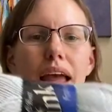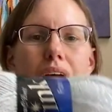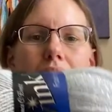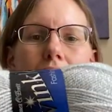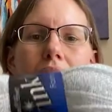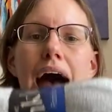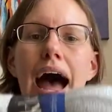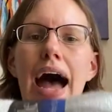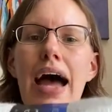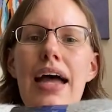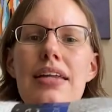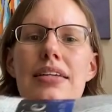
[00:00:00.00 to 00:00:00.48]

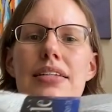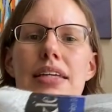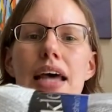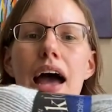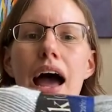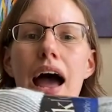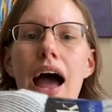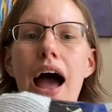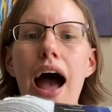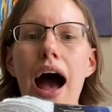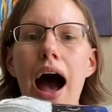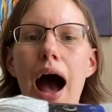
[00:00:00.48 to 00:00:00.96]
And
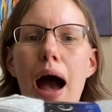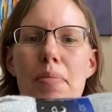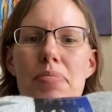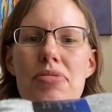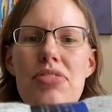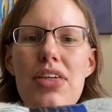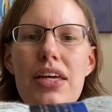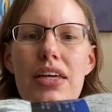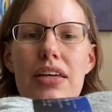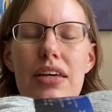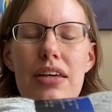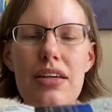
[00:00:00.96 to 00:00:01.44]
I'm
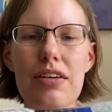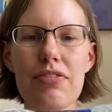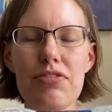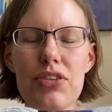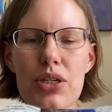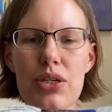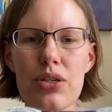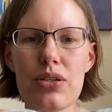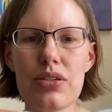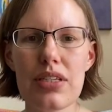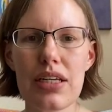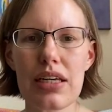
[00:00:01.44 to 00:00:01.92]
thinking of
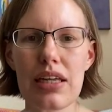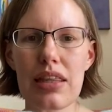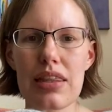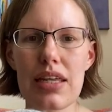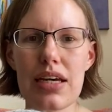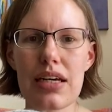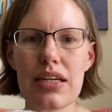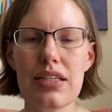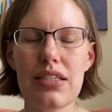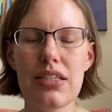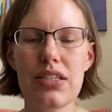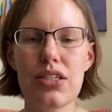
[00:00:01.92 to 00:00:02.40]
using
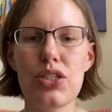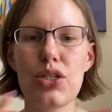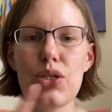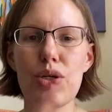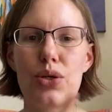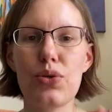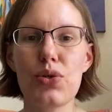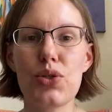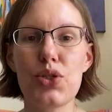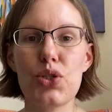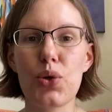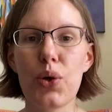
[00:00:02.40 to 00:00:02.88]
this
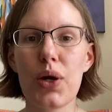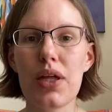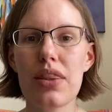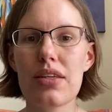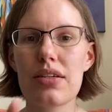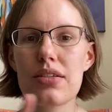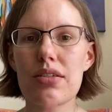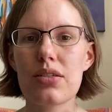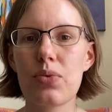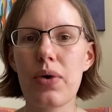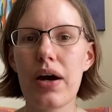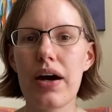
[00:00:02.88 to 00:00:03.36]
to join the
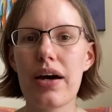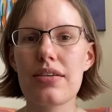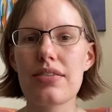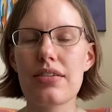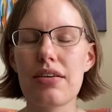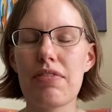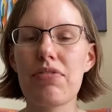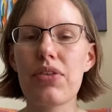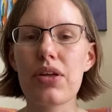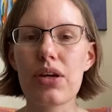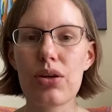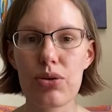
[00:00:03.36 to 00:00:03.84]
squares
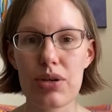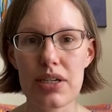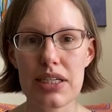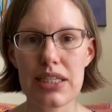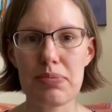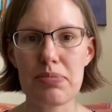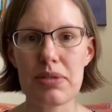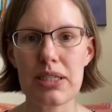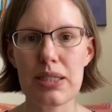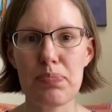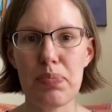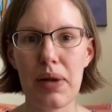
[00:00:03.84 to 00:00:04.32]
of the
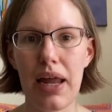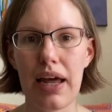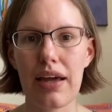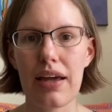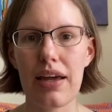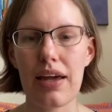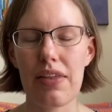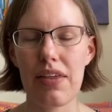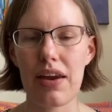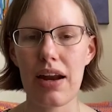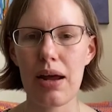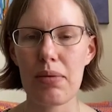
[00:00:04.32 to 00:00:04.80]
Christmas
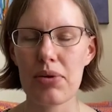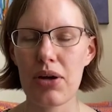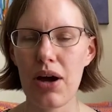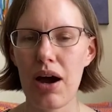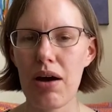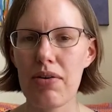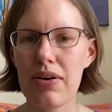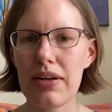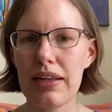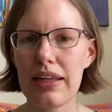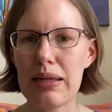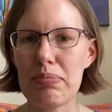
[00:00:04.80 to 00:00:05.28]
blanket that I'm
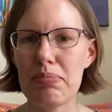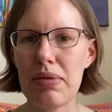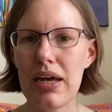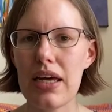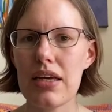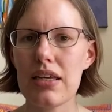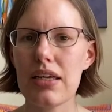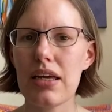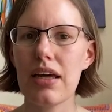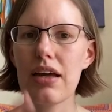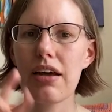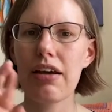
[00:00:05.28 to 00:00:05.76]
currently
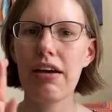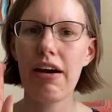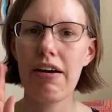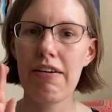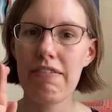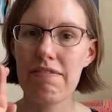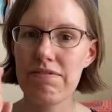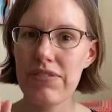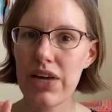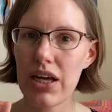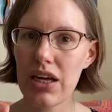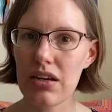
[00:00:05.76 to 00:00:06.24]
making.
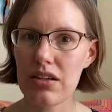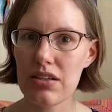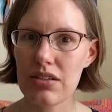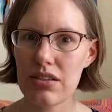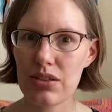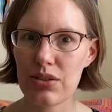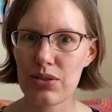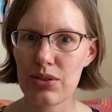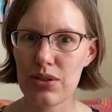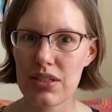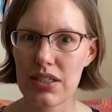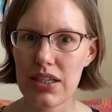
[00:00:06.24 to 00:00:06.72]
Fingers
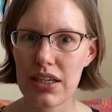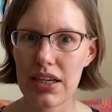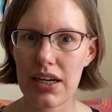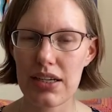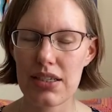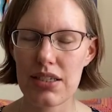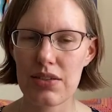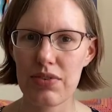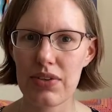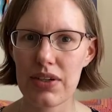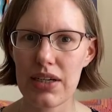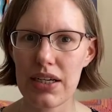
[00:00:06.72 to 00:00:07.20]
crossed I get
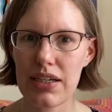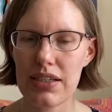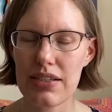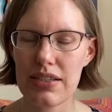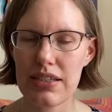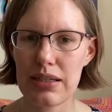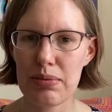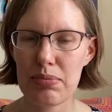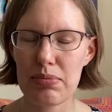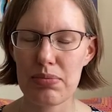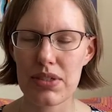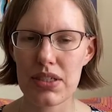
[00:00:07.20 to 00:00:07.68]
to release
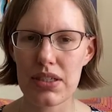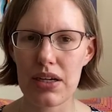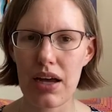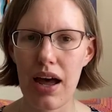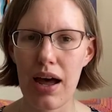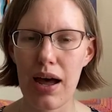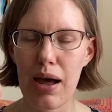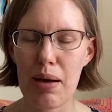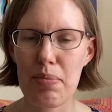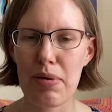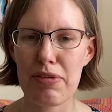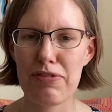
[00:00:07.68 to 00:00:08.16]
it
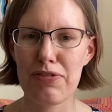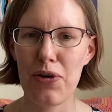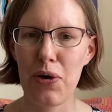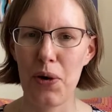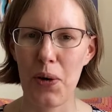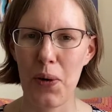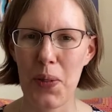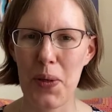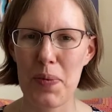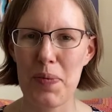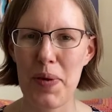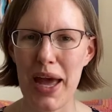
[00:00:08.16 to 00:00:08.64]

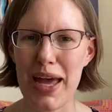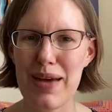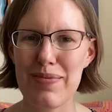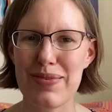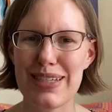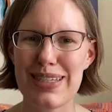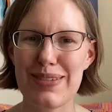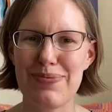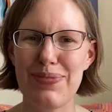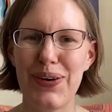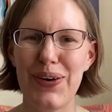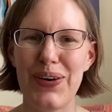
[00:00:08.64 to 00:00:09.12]
before the
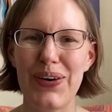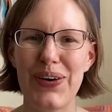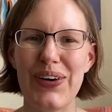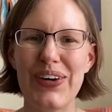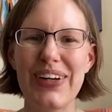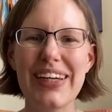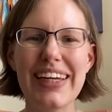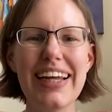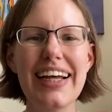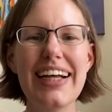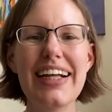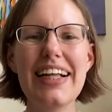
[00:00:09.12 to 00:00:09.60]
baby's
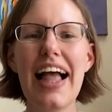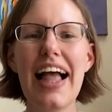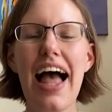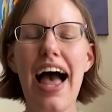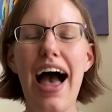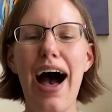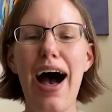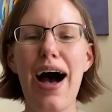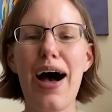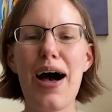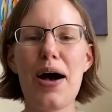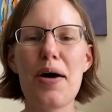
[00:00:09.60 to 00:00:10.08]
born.
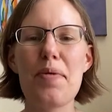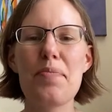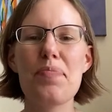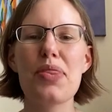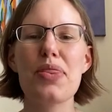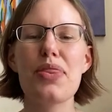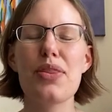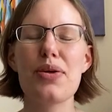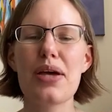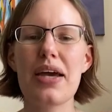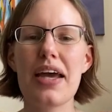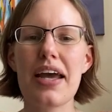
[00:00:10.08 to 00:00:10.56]

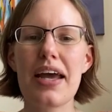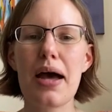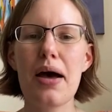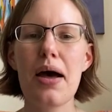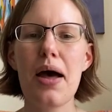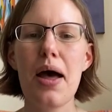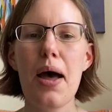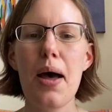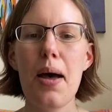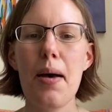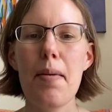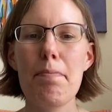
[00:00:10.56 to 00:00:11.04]
The
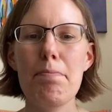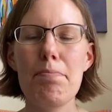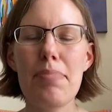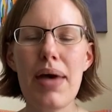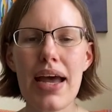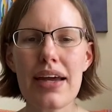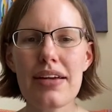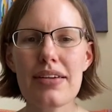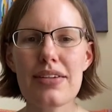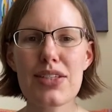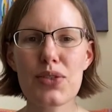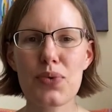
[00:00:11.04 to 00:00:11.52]

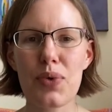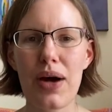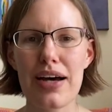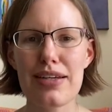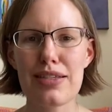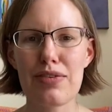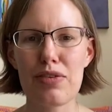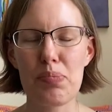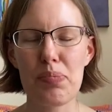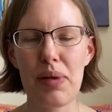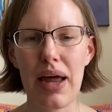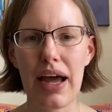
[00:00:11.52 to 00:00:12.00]
main squares
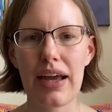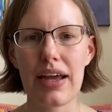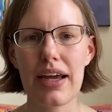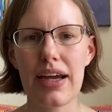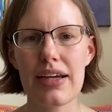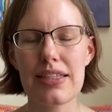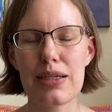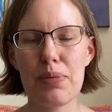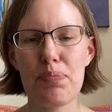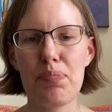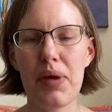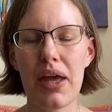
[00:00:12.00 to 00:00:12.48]
of the
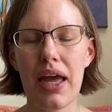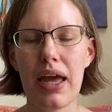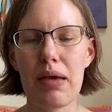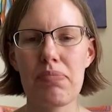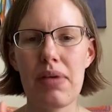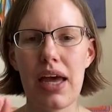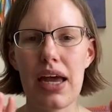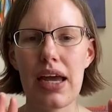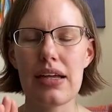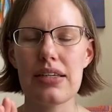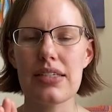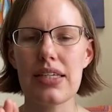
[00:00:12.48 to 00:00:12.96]
blanket are being
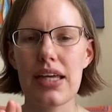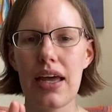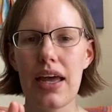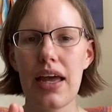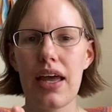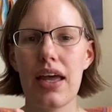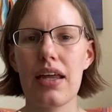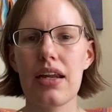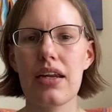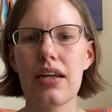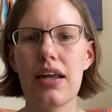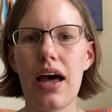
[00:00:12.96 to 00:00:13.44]
made
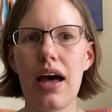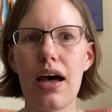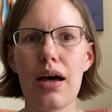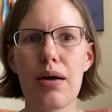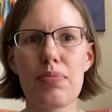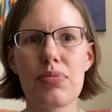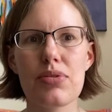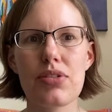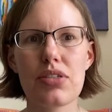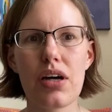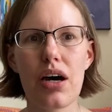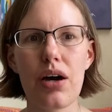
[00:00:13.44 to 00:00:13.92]
in
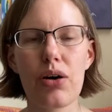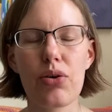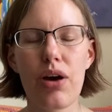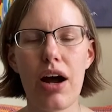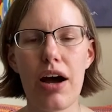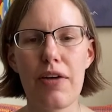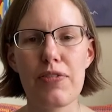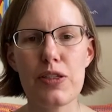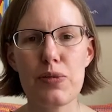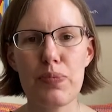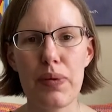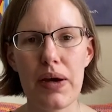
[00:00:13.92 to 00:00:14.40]

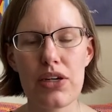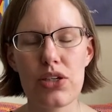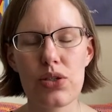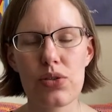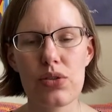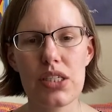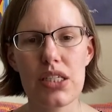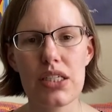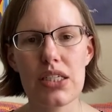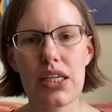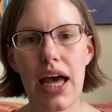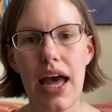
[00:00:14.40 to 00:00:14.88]
Stylecraft Special
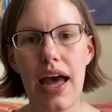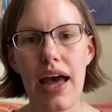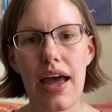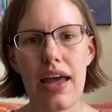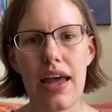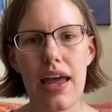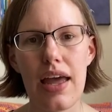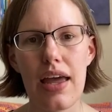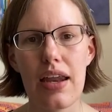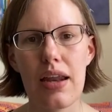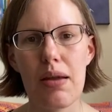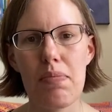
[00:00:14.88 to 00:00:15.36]
DK
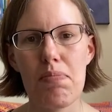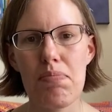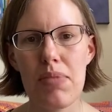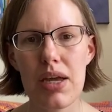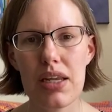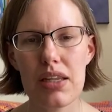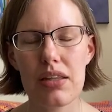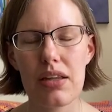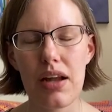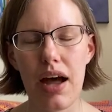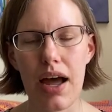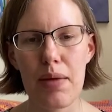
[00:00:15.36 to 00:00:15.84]
in
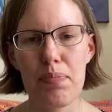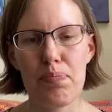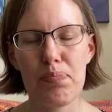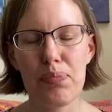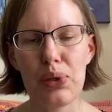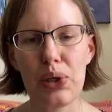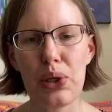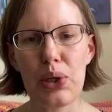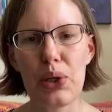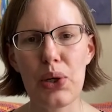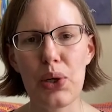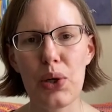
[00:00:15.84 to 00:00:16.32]
midnight
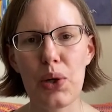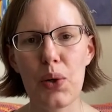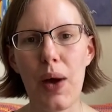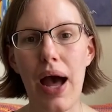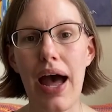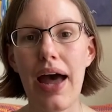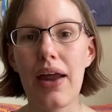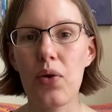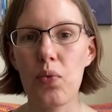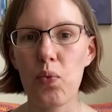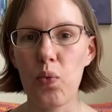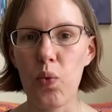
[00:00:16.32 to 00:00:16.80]
blue
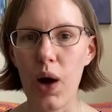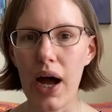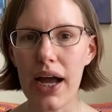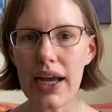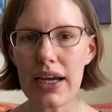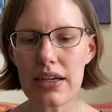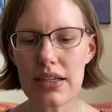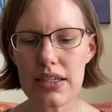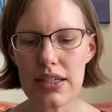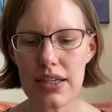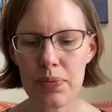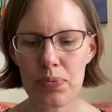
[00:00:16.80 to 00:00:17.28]
and
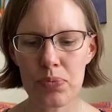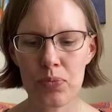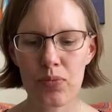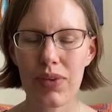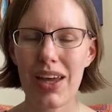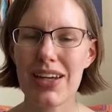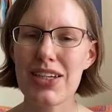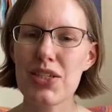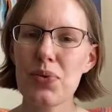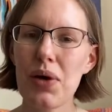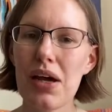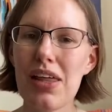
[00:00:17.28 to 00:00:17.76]
white.
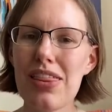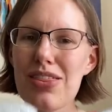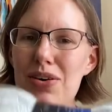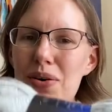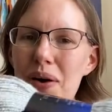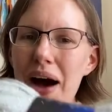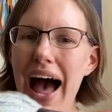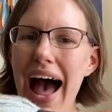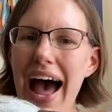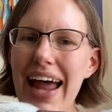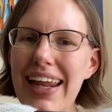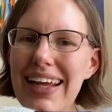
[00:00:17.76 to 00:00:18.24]
So I
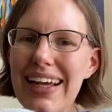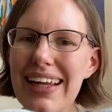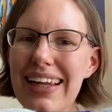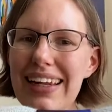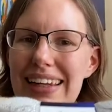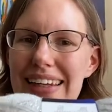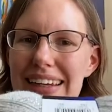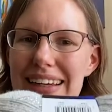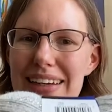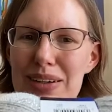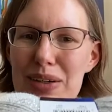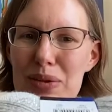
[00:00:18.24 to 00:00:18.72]
thought adding a
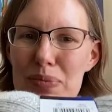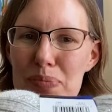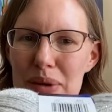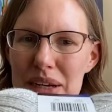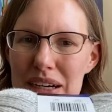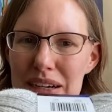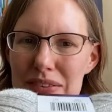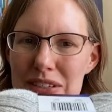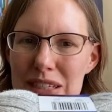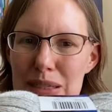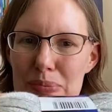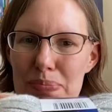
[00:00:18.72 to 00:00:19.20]
little bit
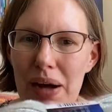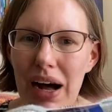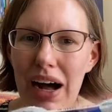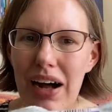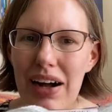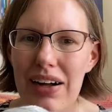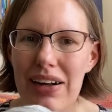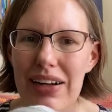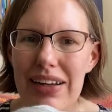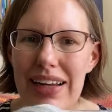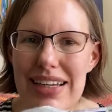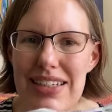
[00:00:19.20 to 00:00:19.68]
of
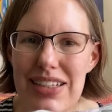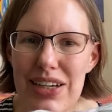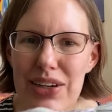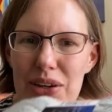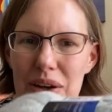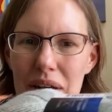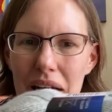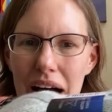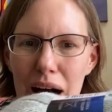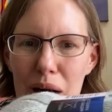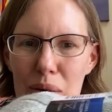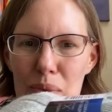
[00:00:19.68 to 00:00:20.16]
sparkle, I don't know
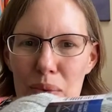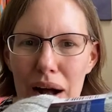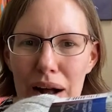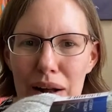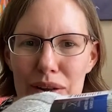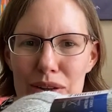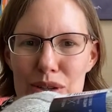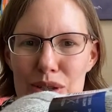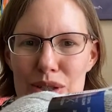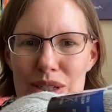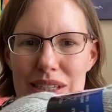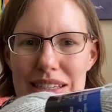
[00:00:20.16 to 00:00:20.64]
how well
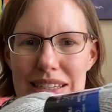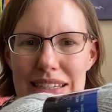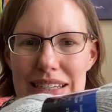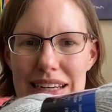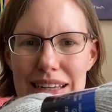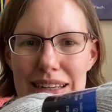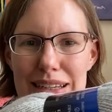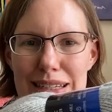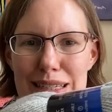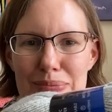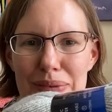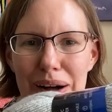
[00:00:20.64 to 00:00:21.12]
you can see
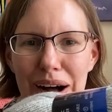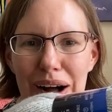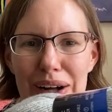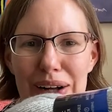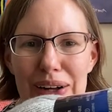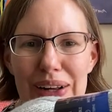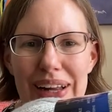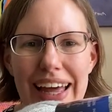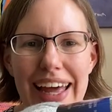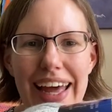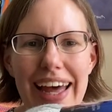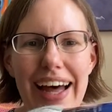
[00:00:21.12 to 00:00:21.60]
the
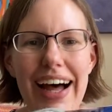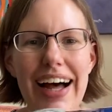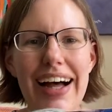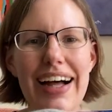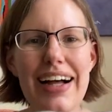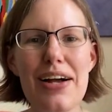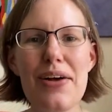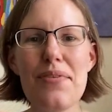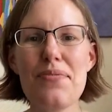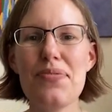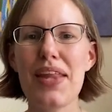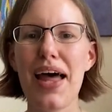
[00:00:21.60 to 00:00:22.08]
sparkle here,
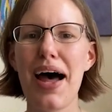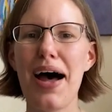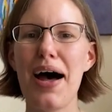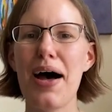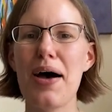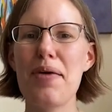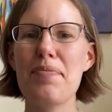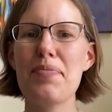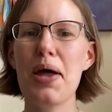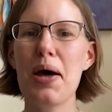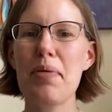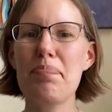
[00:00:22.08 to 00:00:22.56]

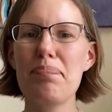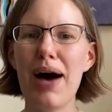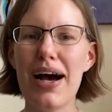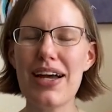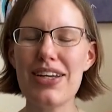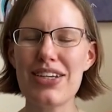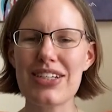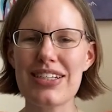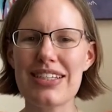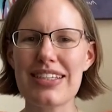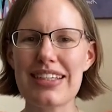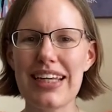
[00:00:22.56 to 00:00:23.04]
might
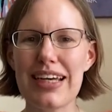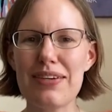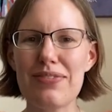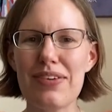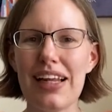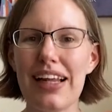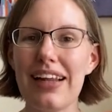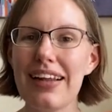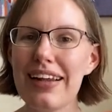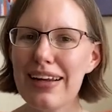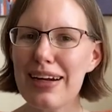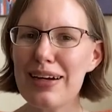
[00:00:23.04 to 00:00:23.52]
just give it
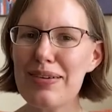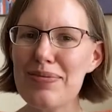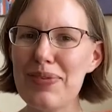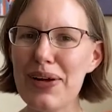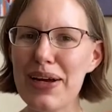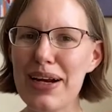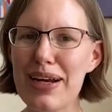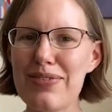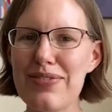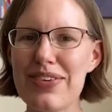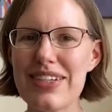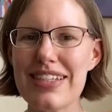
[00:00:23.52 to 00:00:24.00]
a little
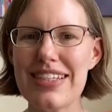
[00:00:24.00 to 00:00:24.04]
bit of a